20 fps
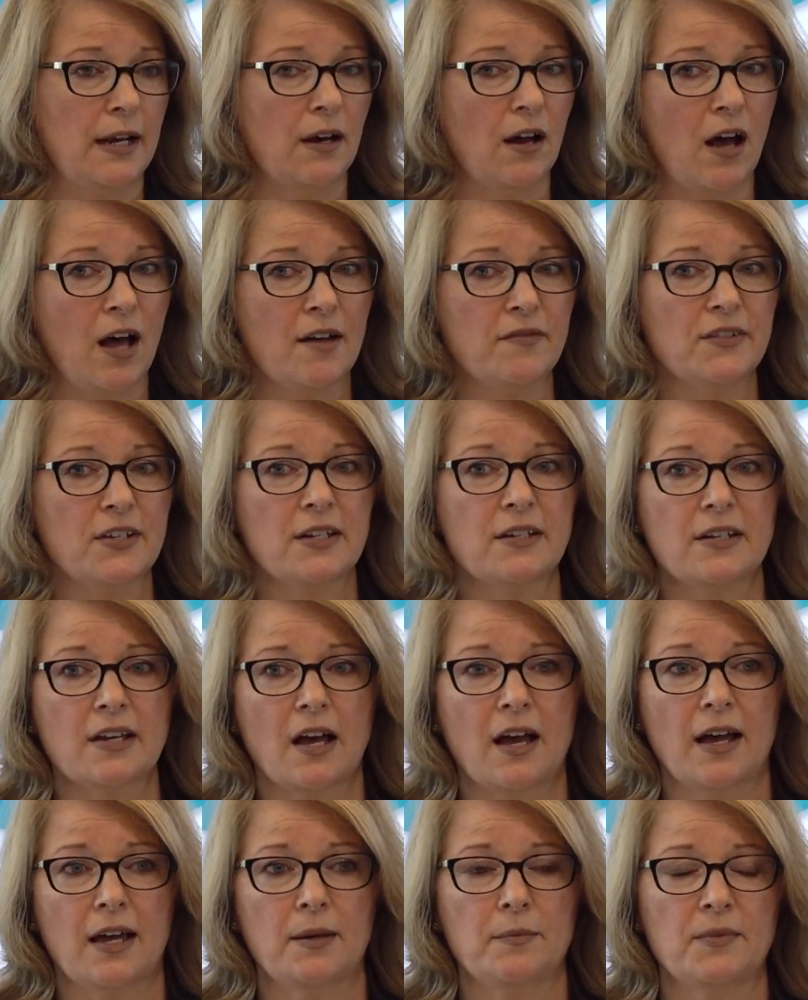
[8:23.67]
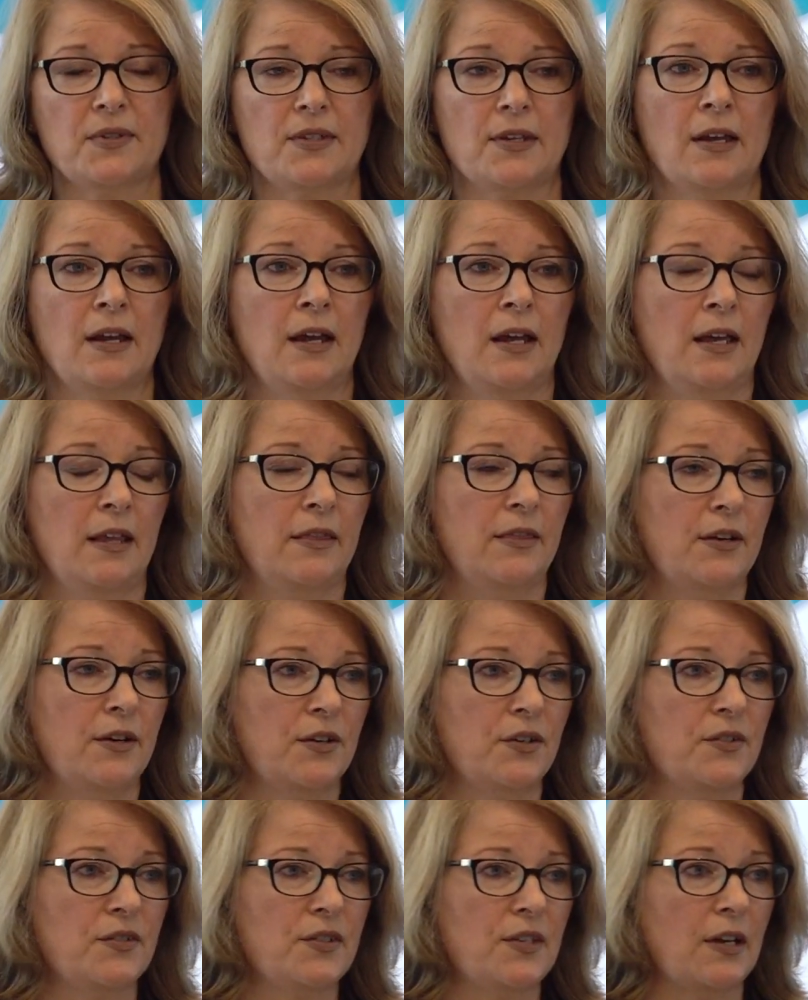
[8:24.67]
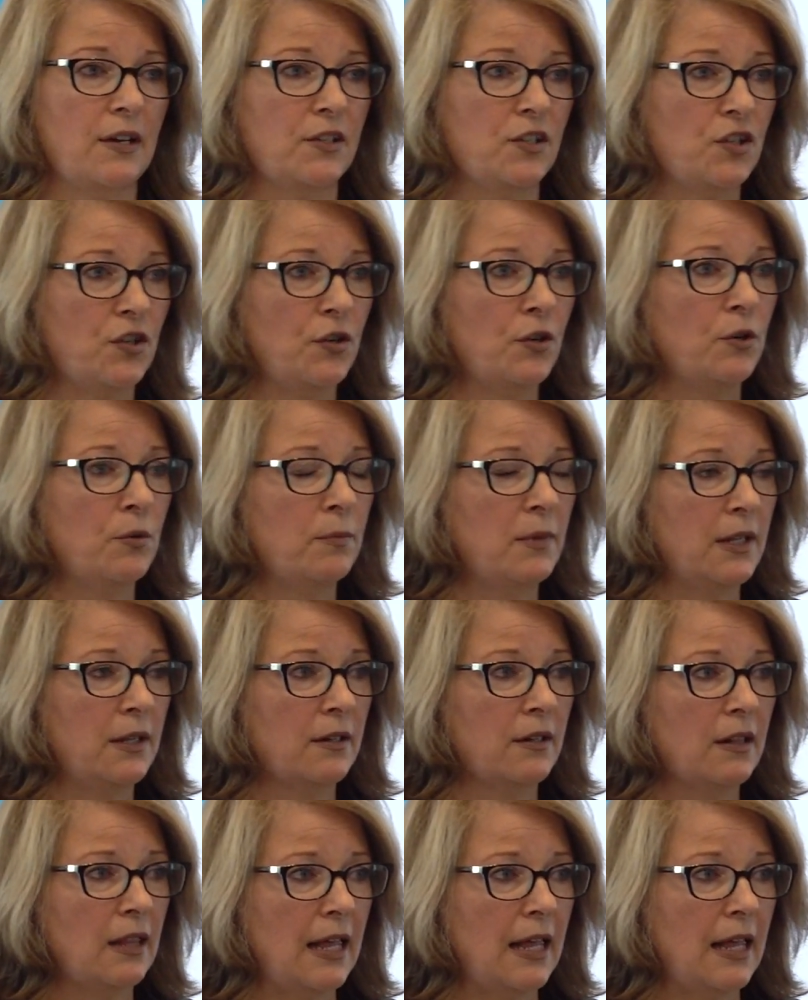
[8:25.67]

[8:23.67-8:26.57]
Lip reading: And oftentimes, there's a term in